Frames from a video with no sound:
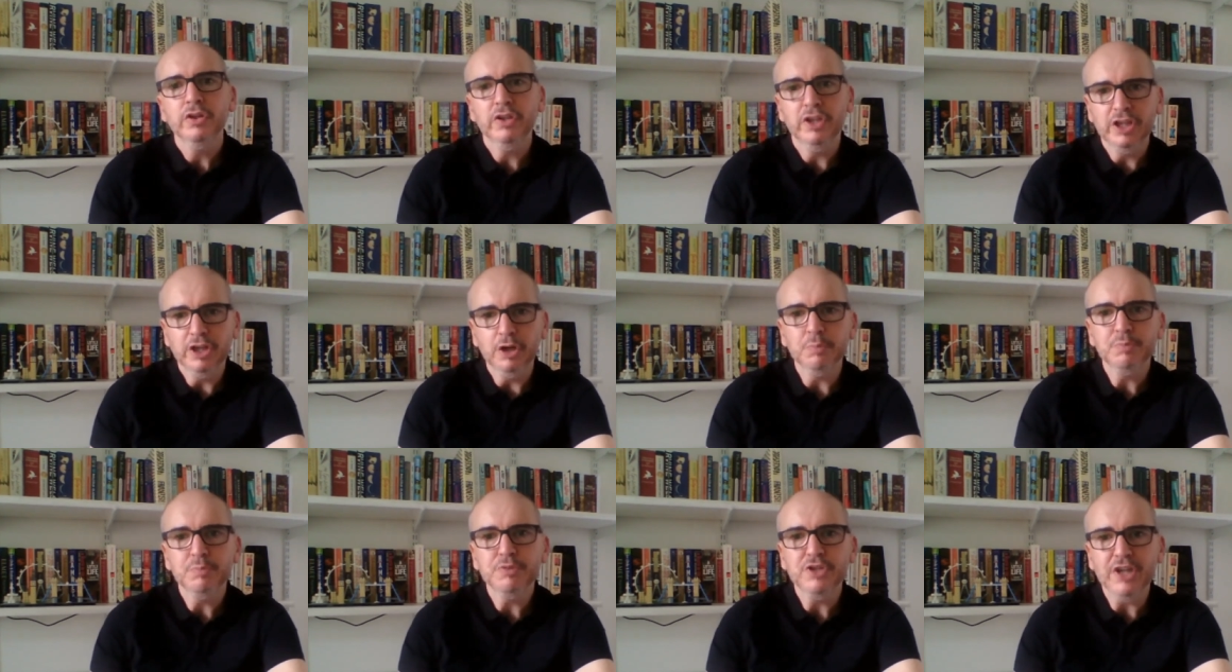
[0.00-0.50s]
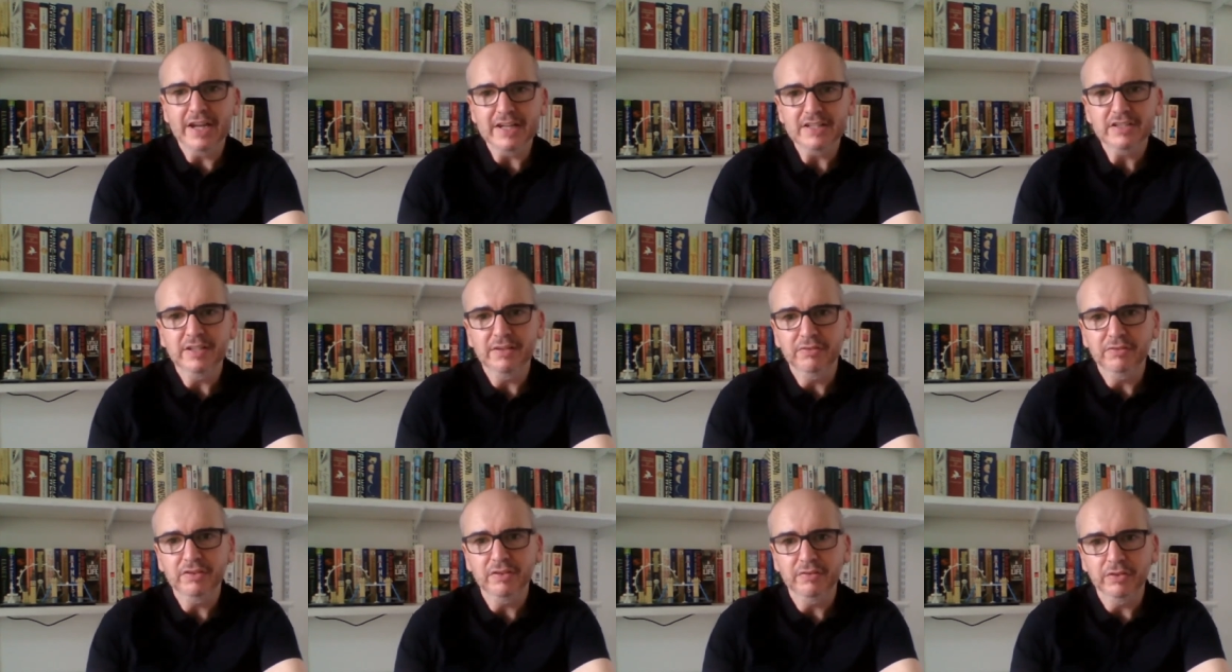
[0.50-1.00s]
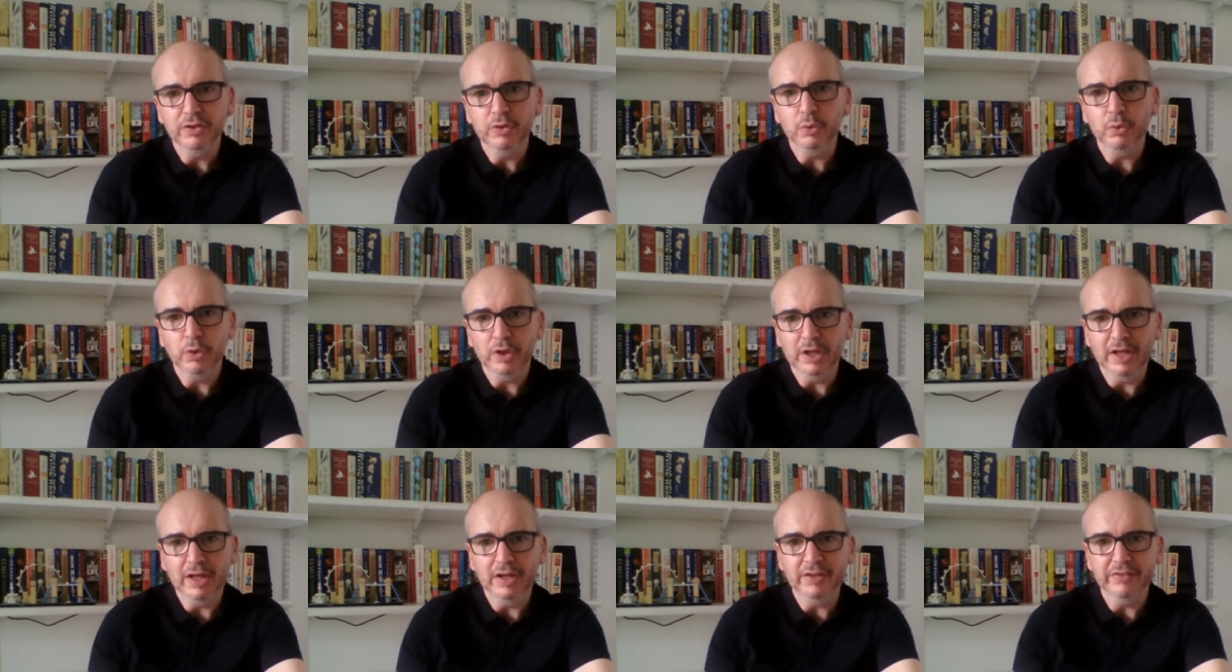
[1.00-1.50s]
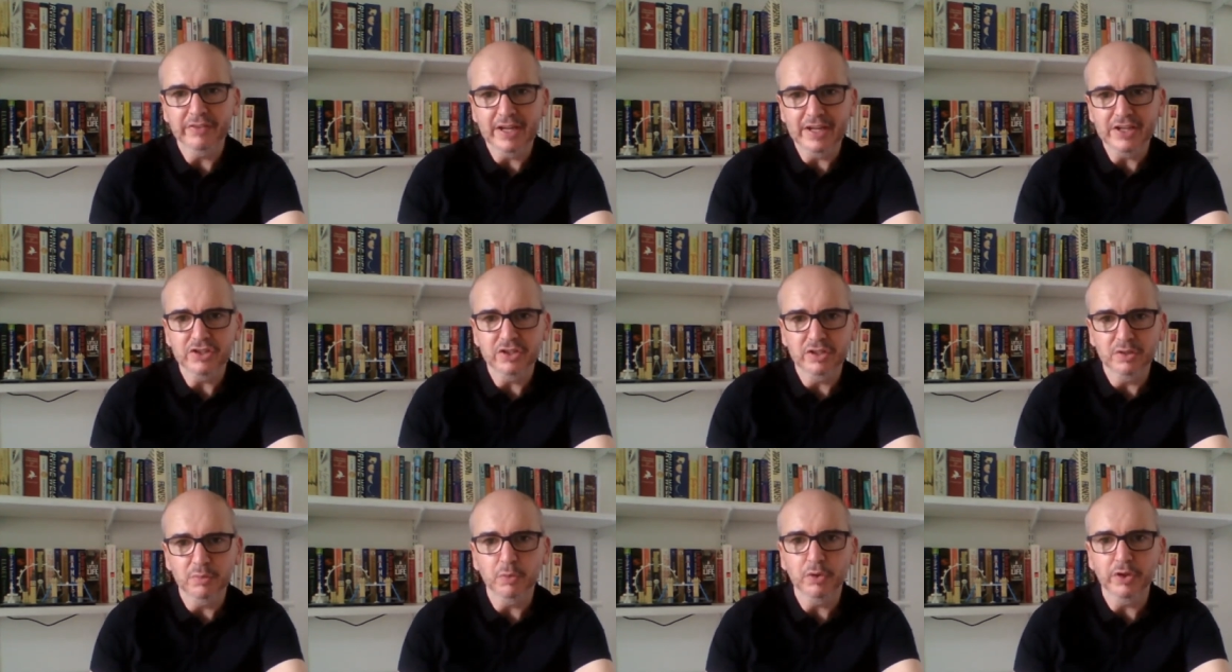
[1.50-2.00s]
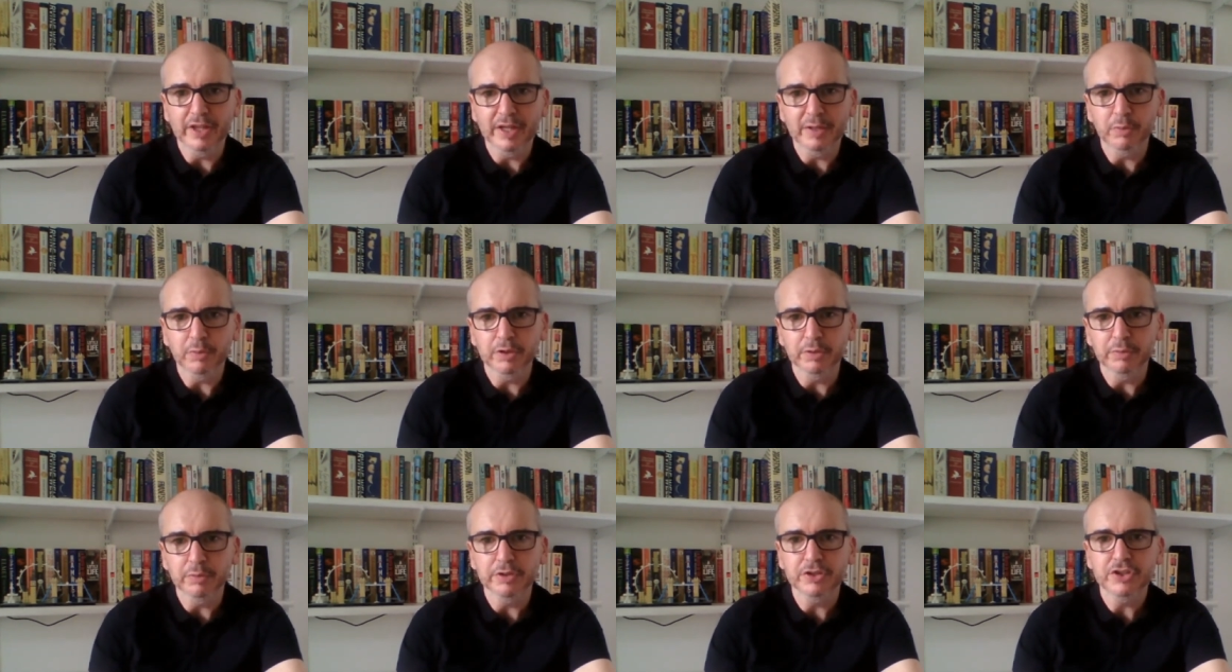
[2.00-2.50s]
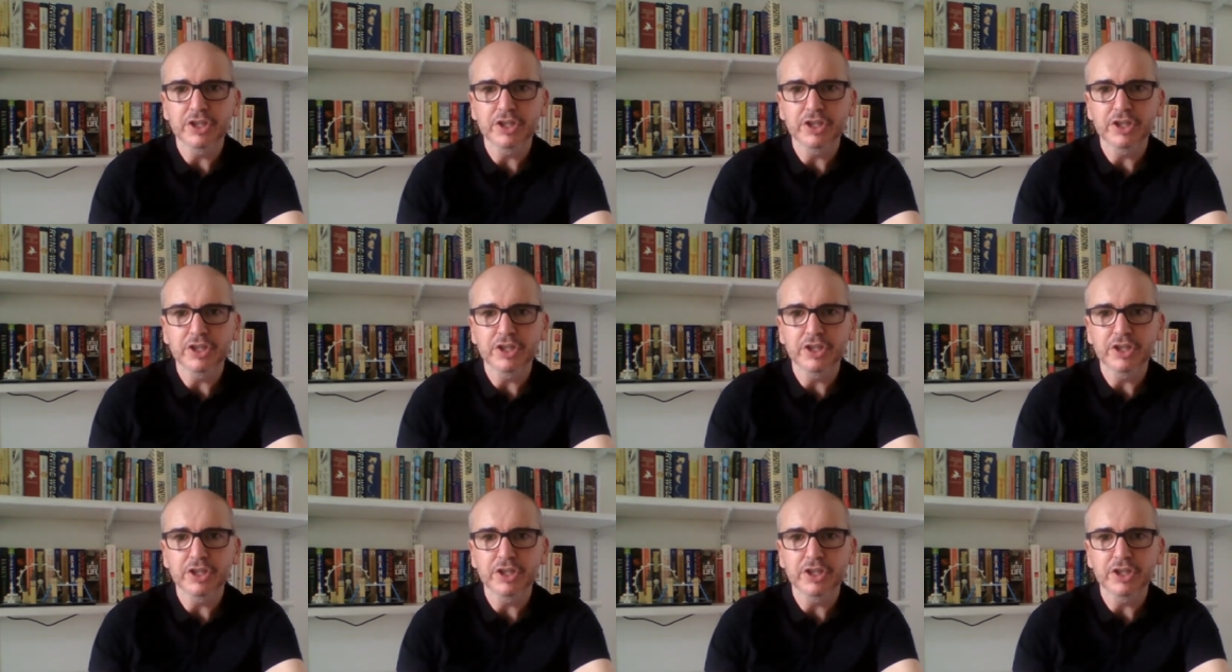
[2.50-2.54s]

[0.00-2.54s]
the objectives of an organization and what they want to